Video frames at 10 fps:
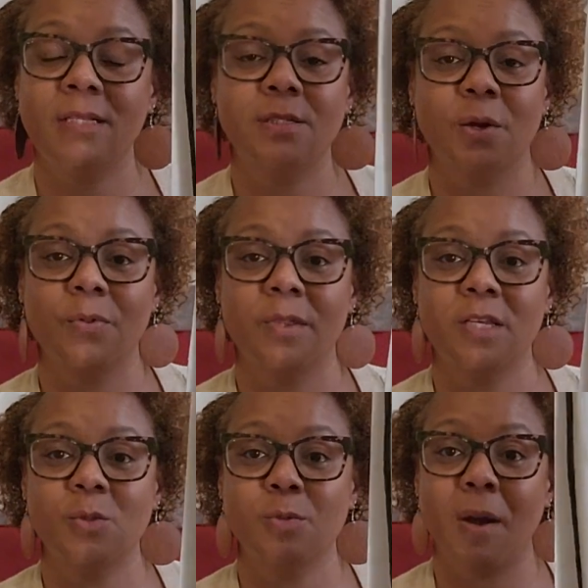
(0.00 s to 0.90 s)
So
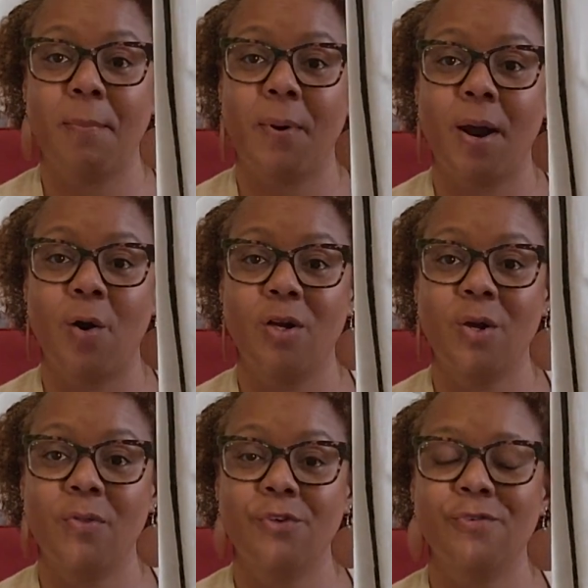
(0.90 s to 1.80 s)
this was my priority
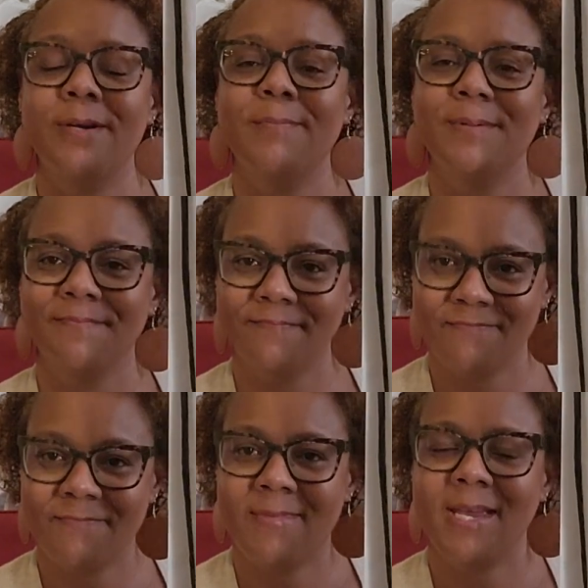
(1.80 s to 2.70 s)
on the trip,
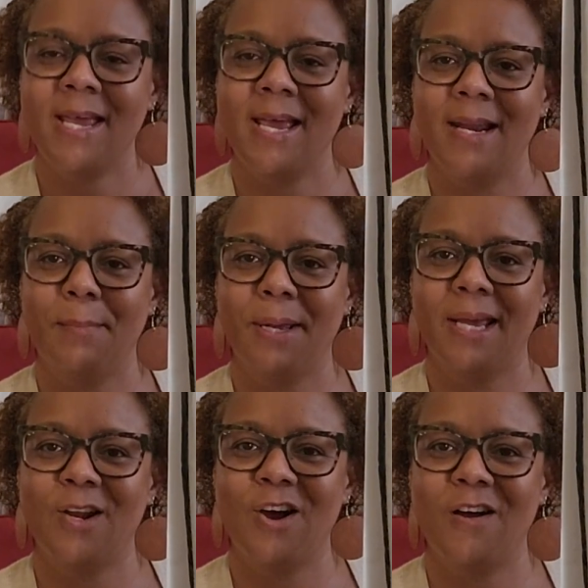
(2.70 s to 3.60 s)
and it
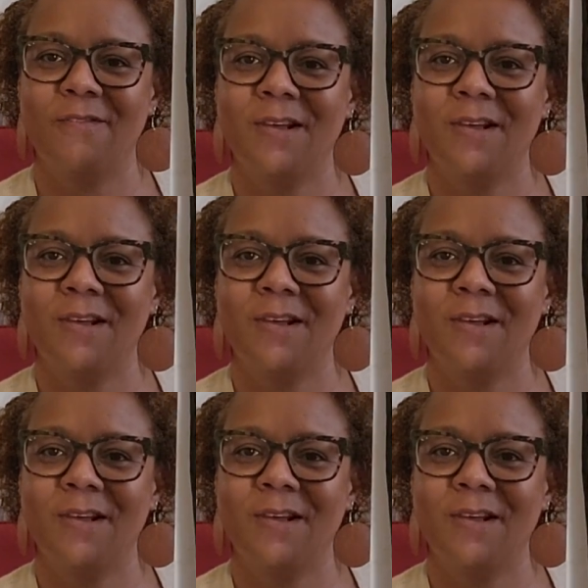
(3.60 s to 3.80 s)
paid off.